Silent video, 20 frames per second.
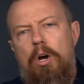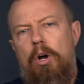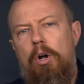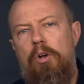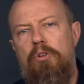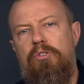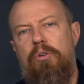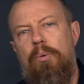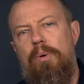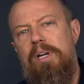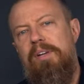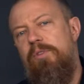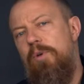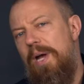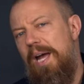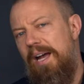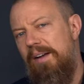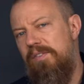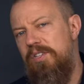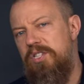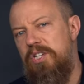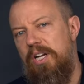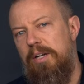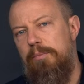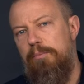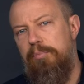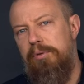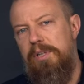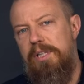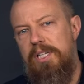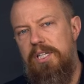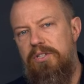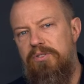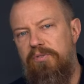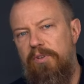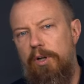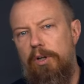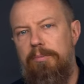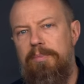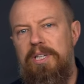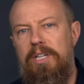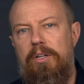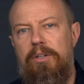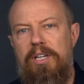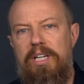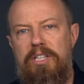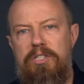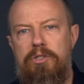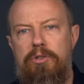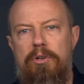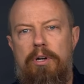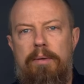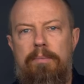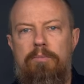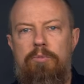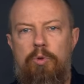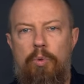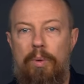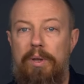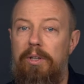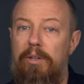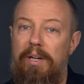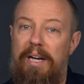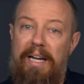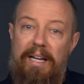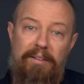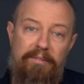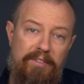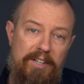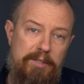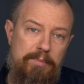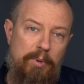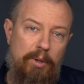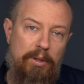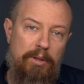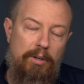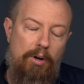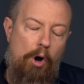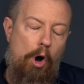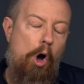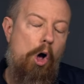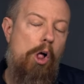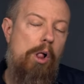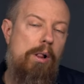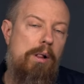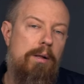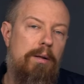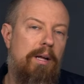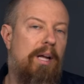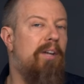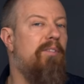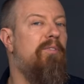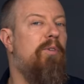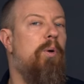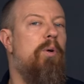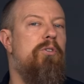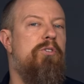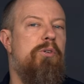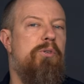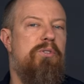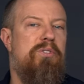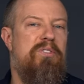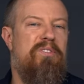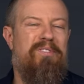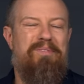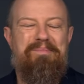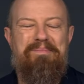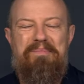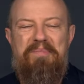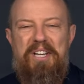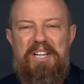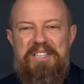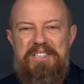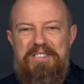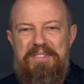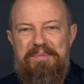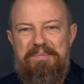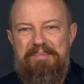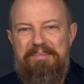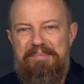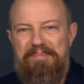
Also, if you haven't yet, please follow me on Instagram, Twitter, and Facebook, all at Photo Joseph. Thanks.